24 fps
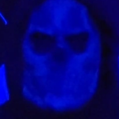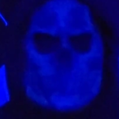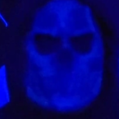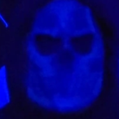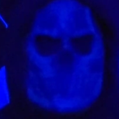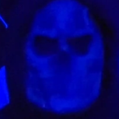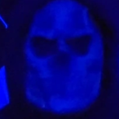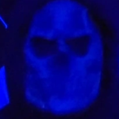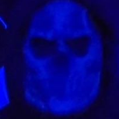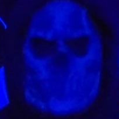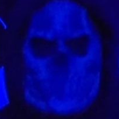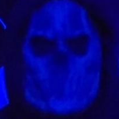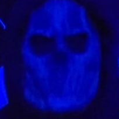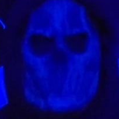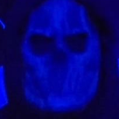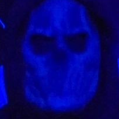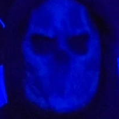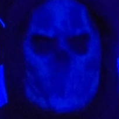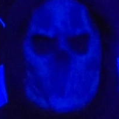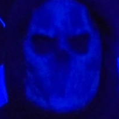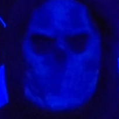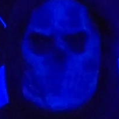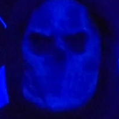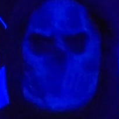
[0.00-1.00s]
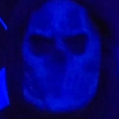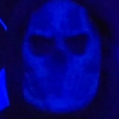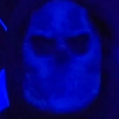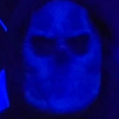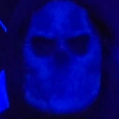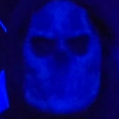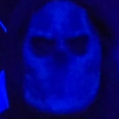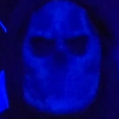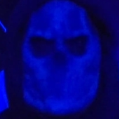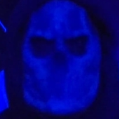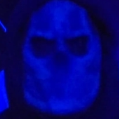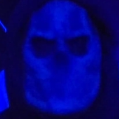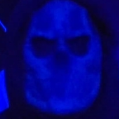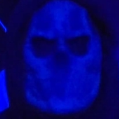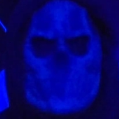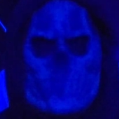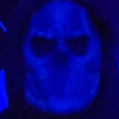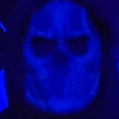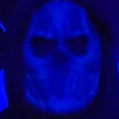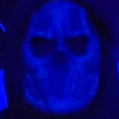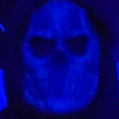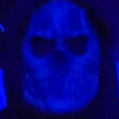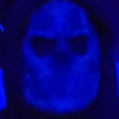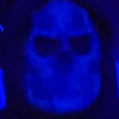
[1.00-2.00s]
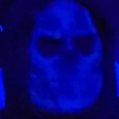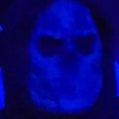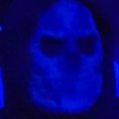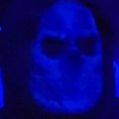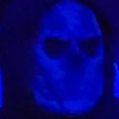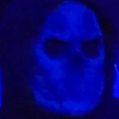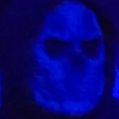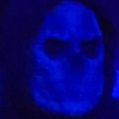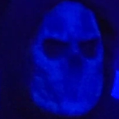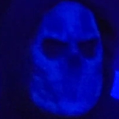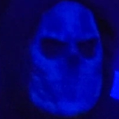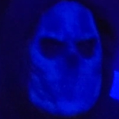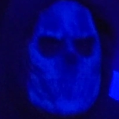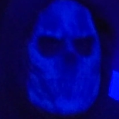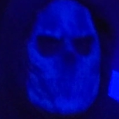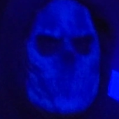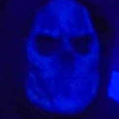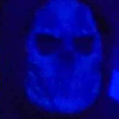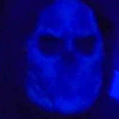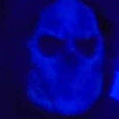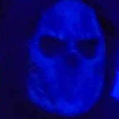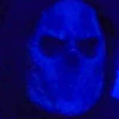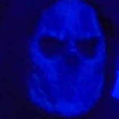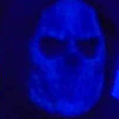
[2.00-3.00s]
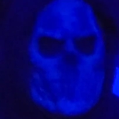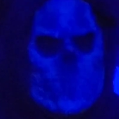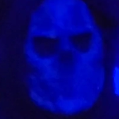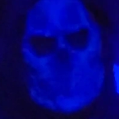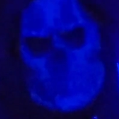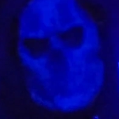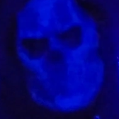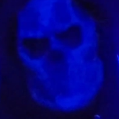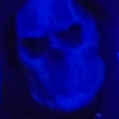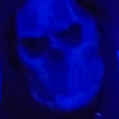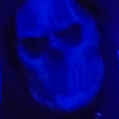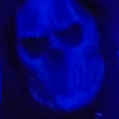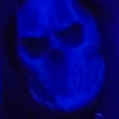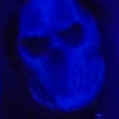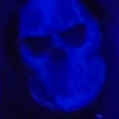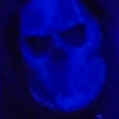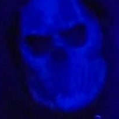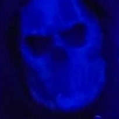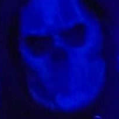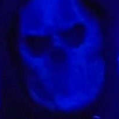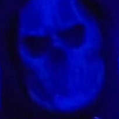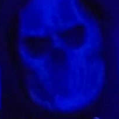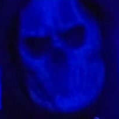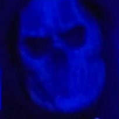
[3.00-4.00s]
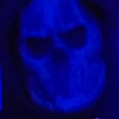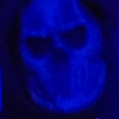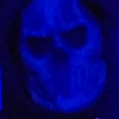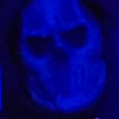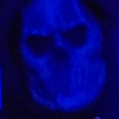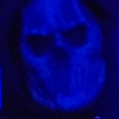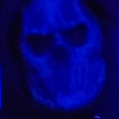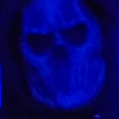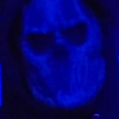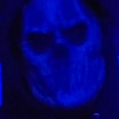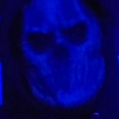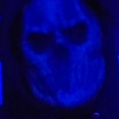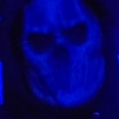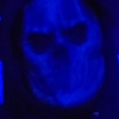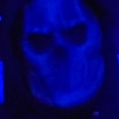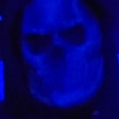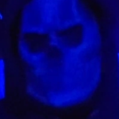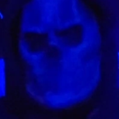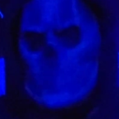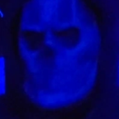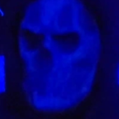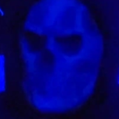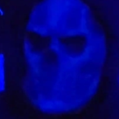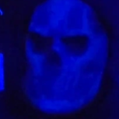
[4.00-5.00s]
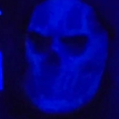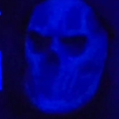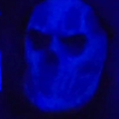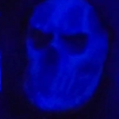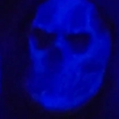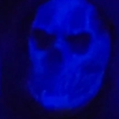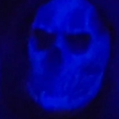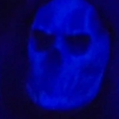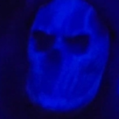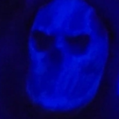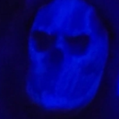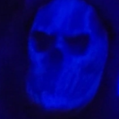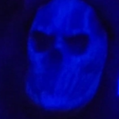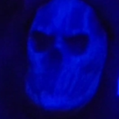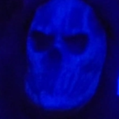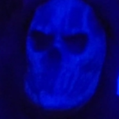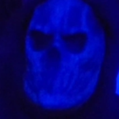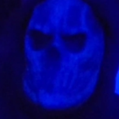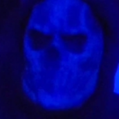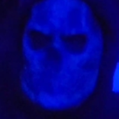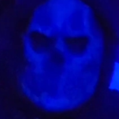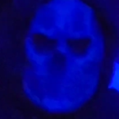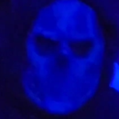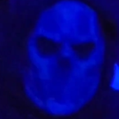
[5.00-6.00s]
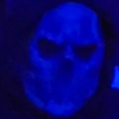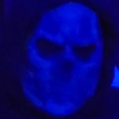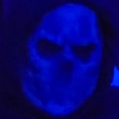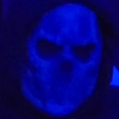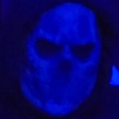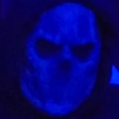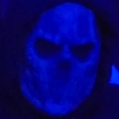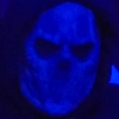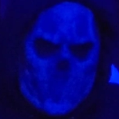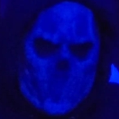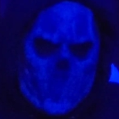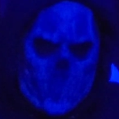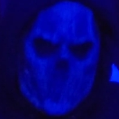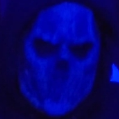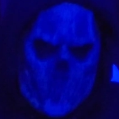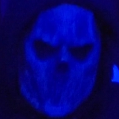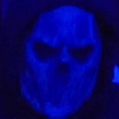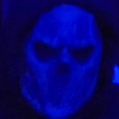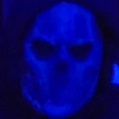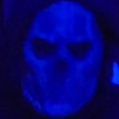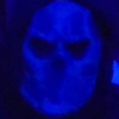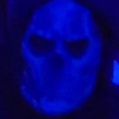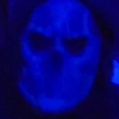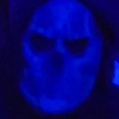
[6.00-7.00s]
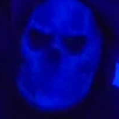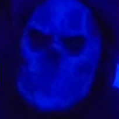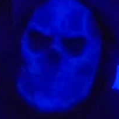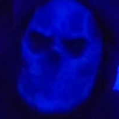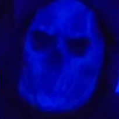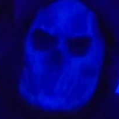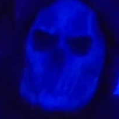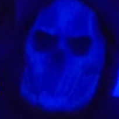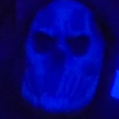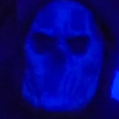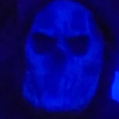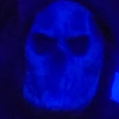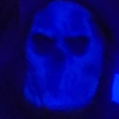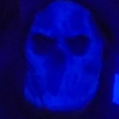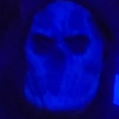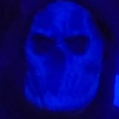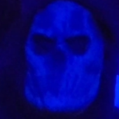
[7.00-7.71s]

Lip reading: has had a wide receiver in the offensive line his whole career. His whole career. And it's been garbage.